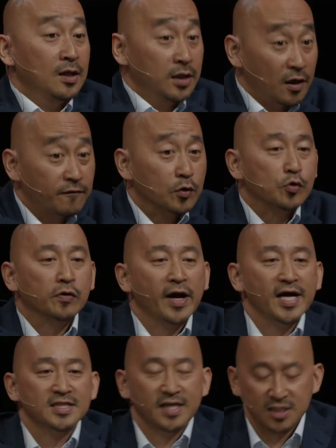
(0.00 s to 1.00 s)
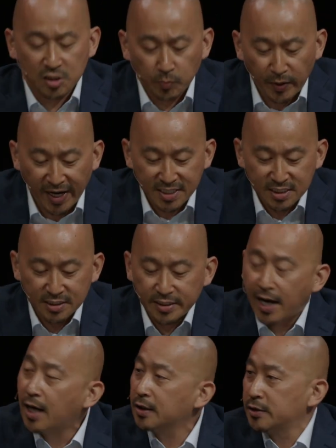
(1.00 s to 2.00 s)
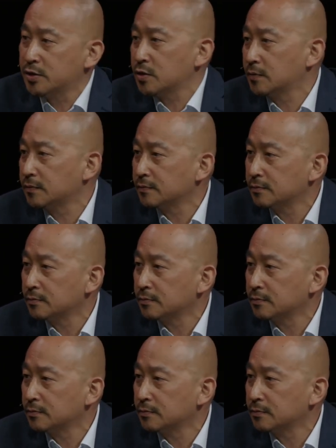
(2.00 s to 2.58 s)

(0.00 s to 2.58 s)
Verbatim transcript: love of Christ that surpasses knowledge.